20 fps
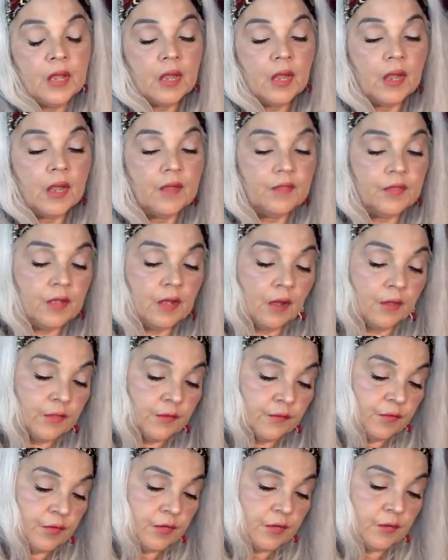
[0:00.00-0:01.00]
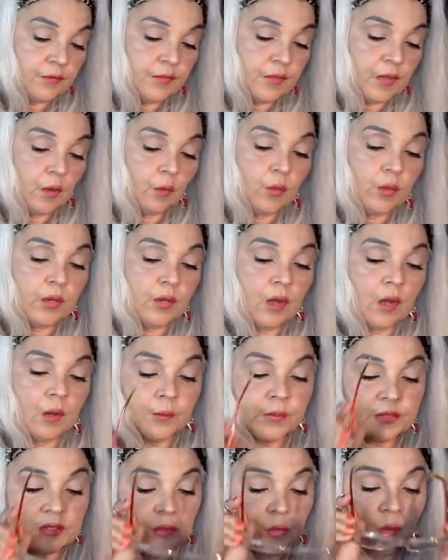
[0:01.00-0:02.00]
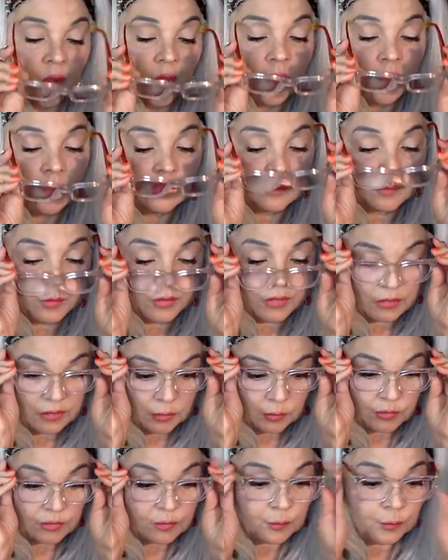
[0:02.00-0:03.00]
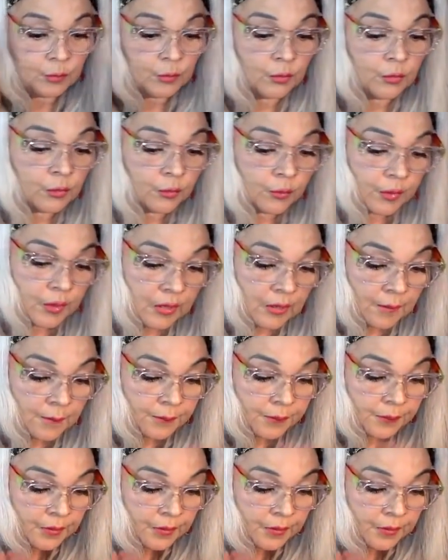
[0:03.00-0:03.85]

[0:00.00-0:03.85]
And the other video that went up as well is because it was blurry.